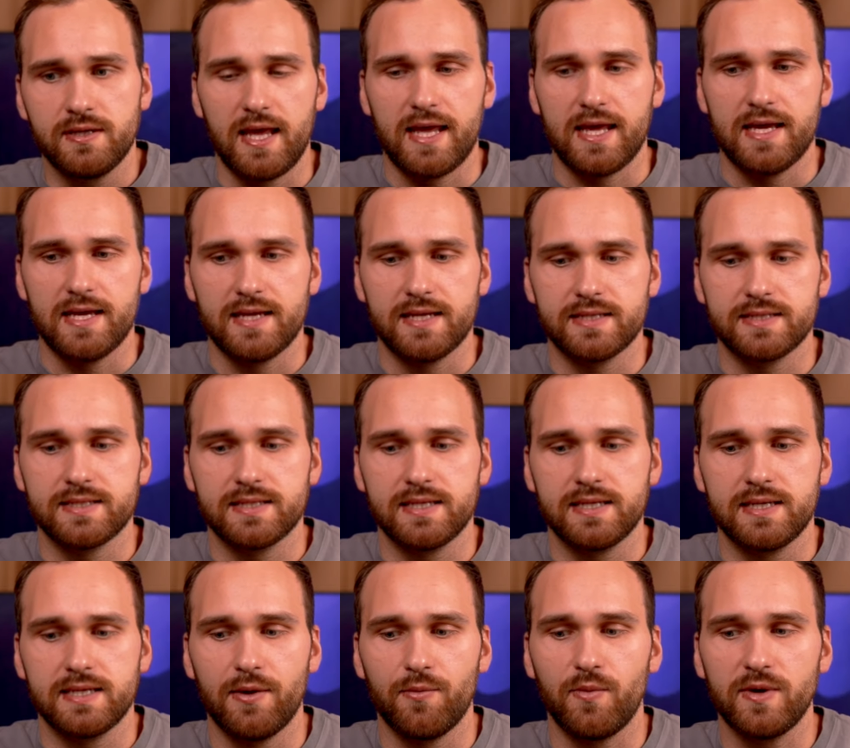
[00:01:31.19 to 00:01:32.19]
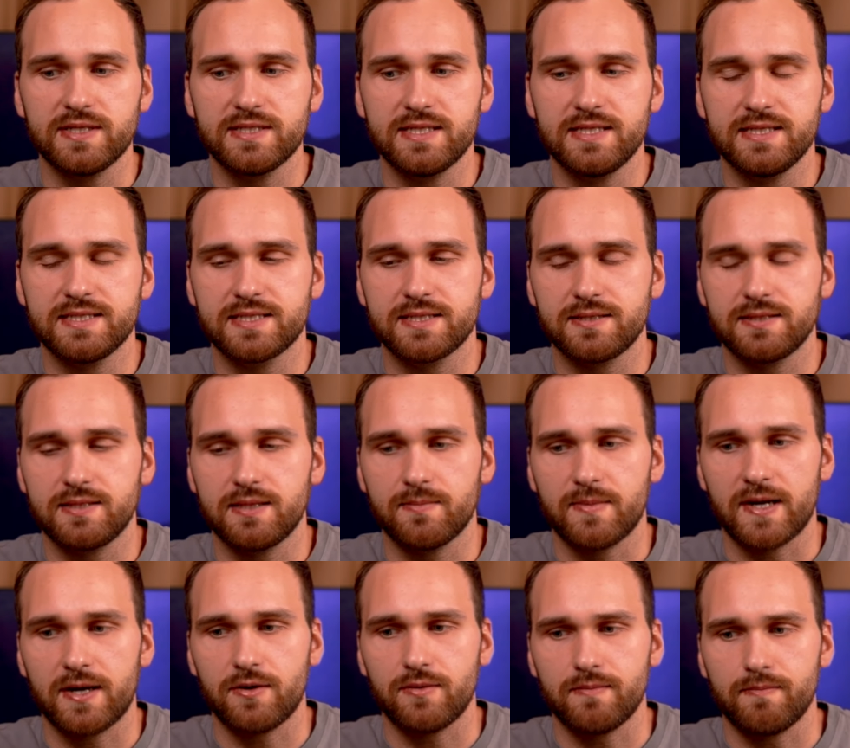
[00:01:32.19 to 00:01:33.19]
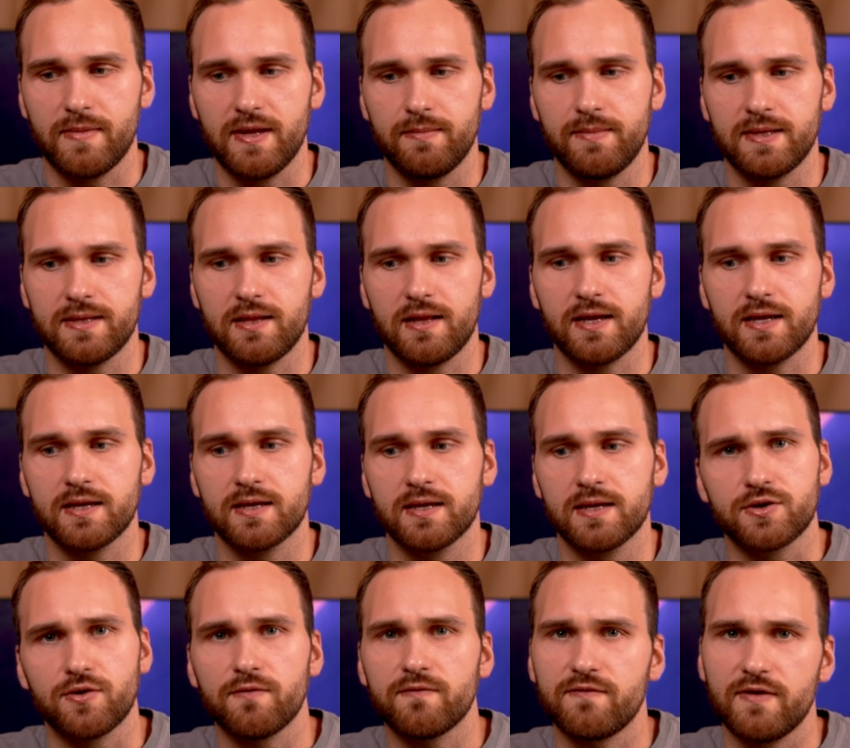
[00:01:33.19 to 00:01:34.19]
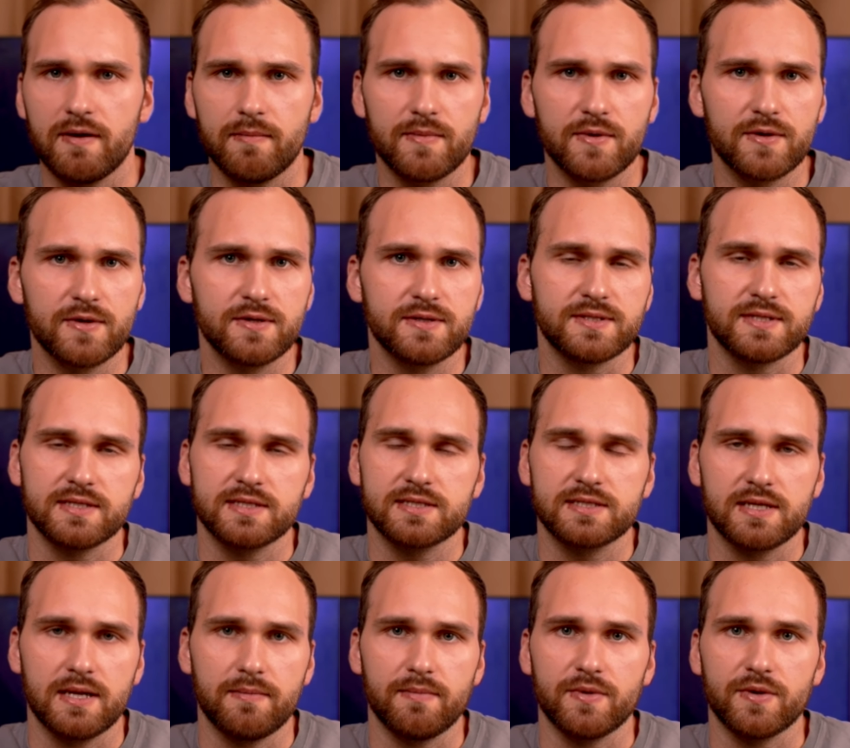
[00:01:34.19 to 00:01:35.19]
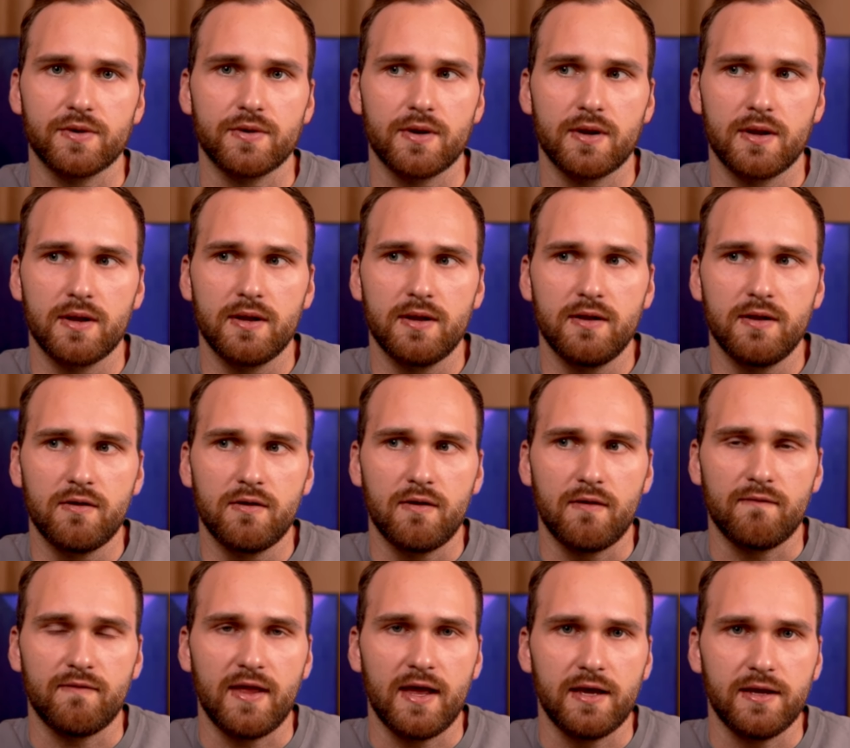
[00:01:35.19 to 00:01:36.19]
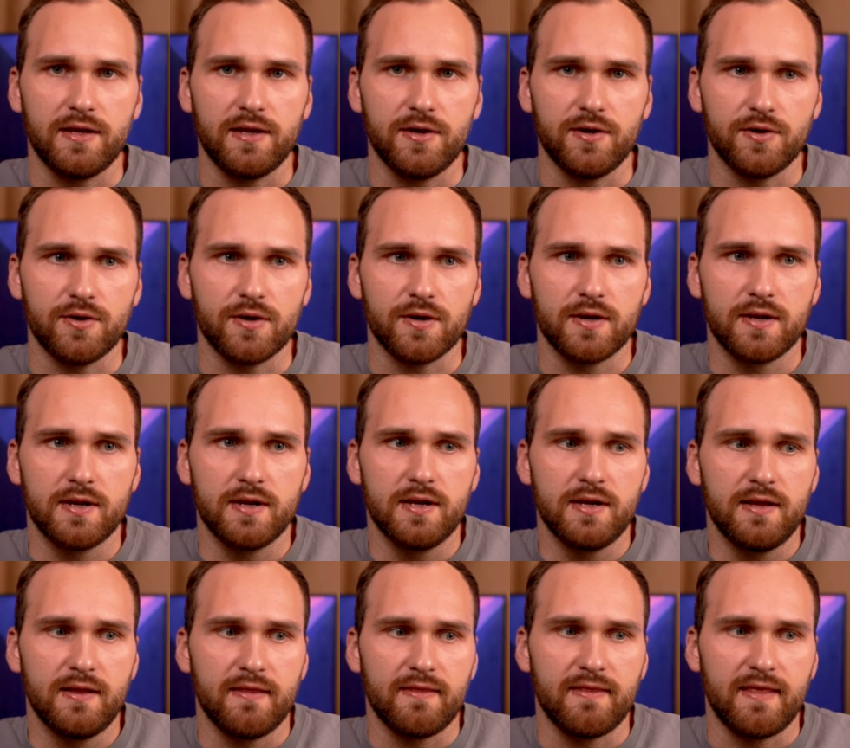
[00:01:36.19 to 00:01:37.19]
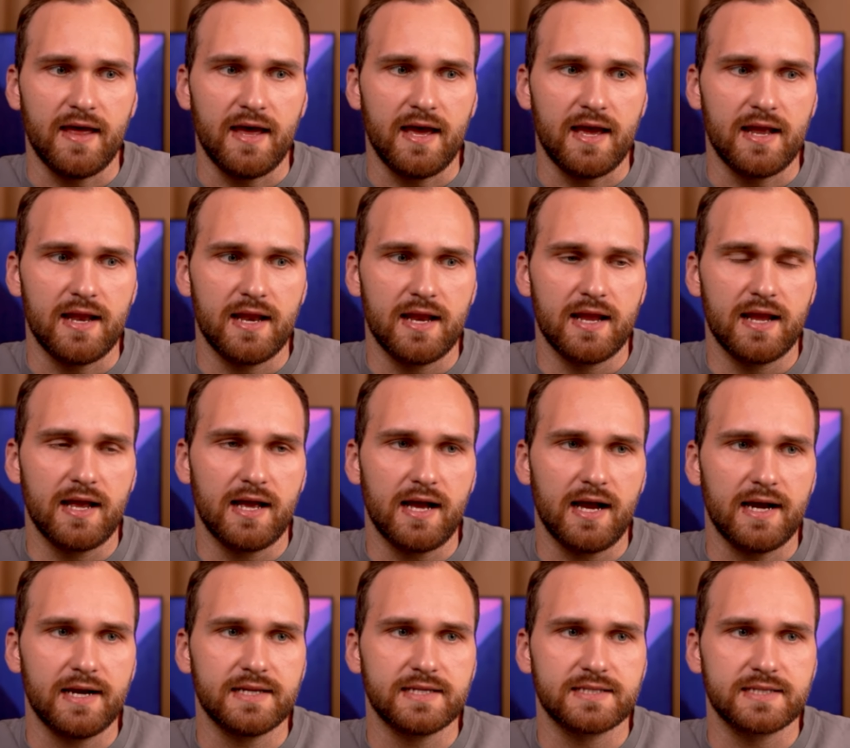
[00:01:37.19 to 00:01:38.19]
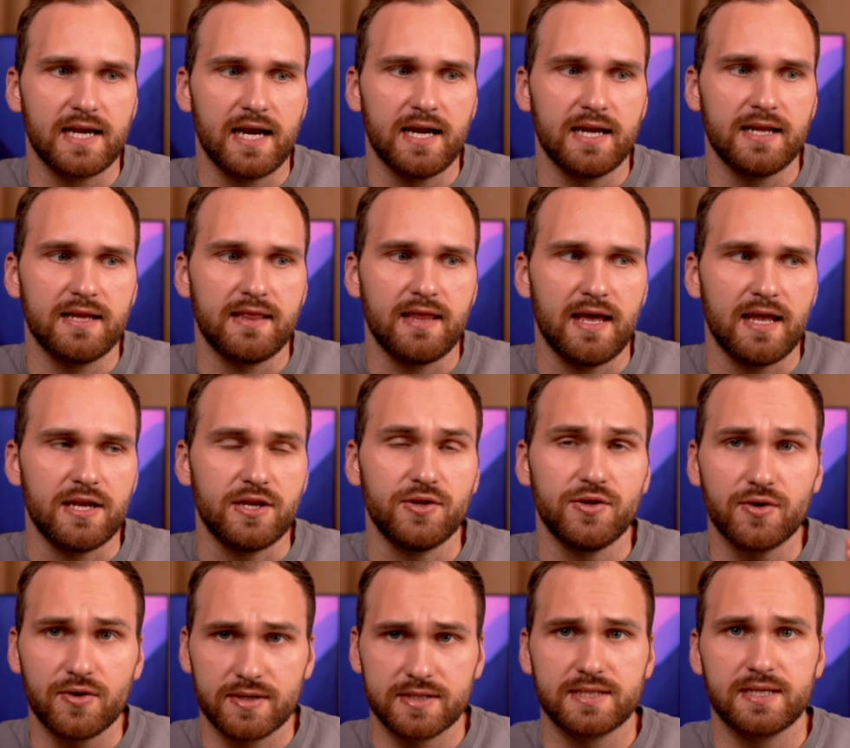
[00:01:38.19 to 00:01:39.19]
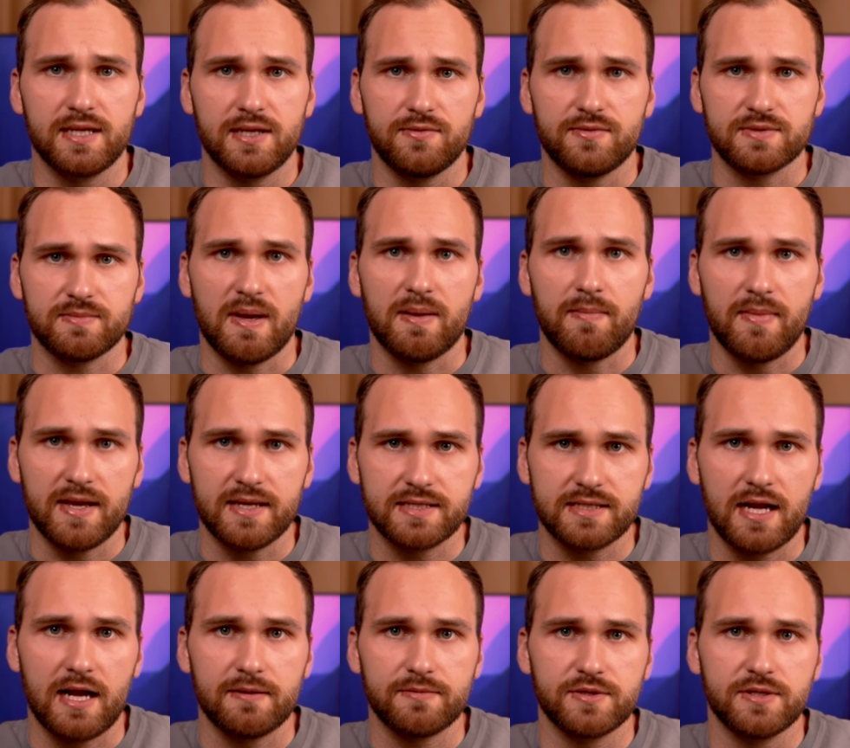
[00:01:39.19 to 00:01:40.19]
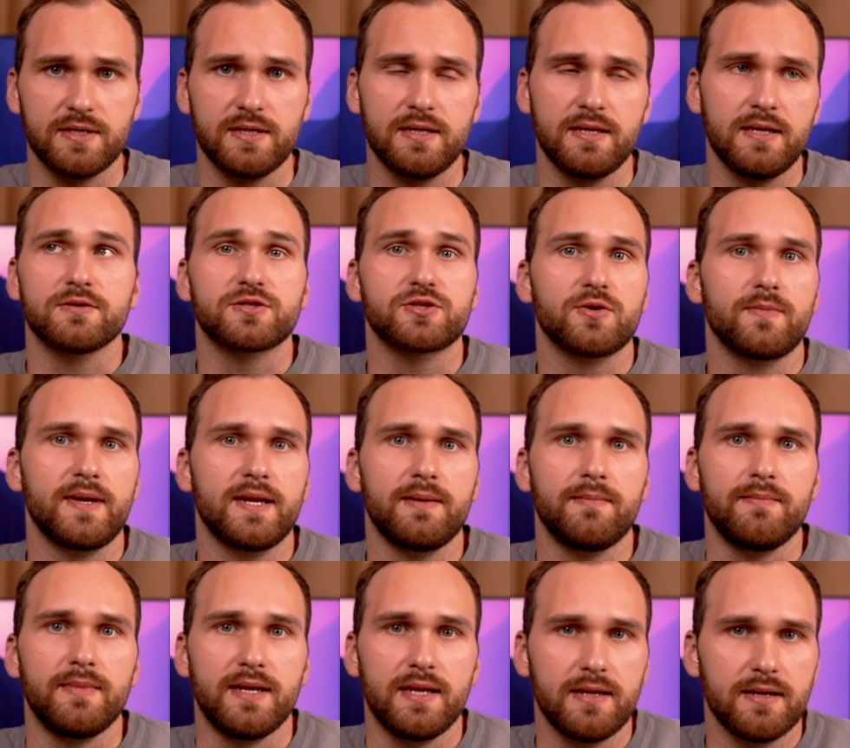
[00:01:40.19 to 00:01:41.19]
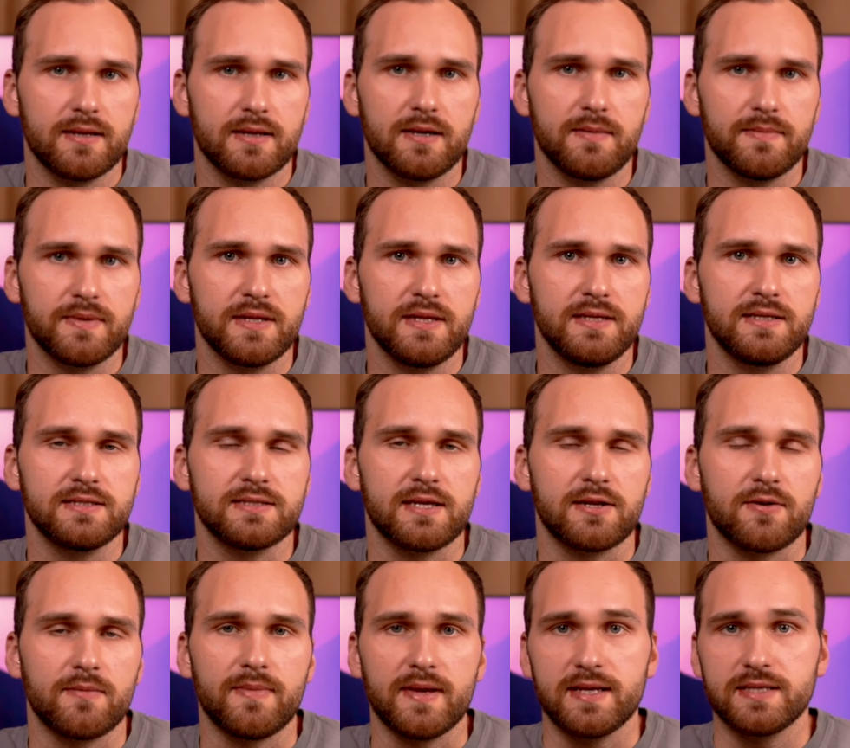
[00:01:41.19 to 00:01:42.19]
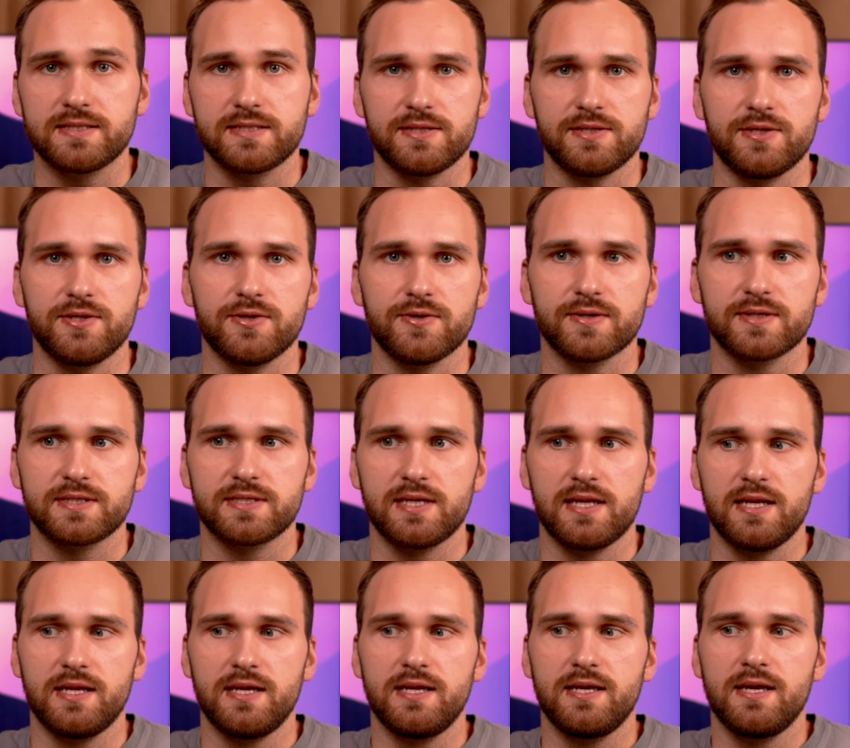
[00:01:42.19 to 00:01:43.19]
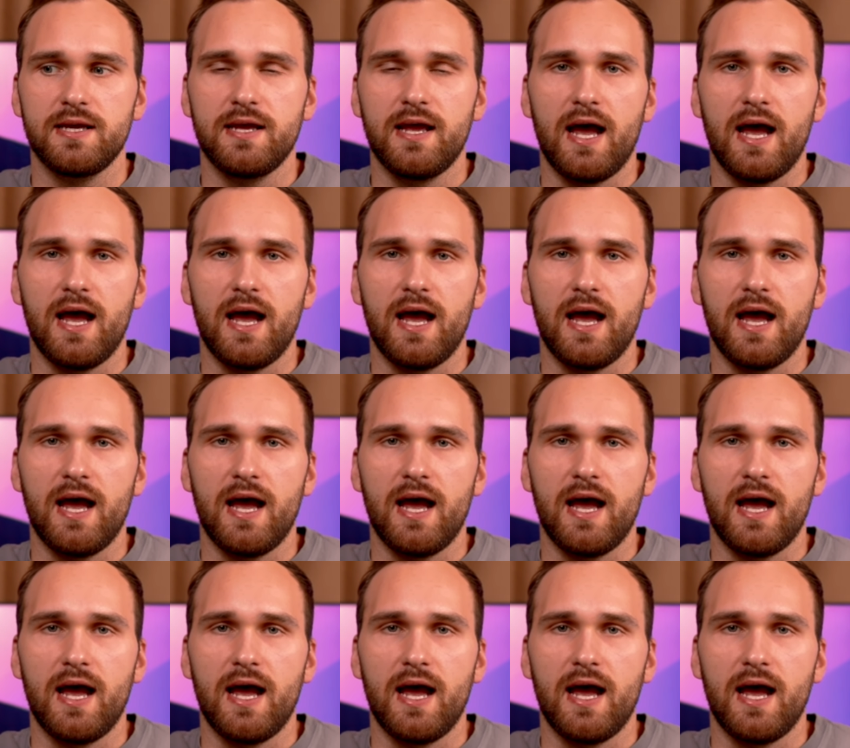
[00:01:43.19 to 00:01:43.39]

And it wasn't until about maybe like November, December of that year that I decided that New York City was my best option. There's so many media companies that are based in New York City.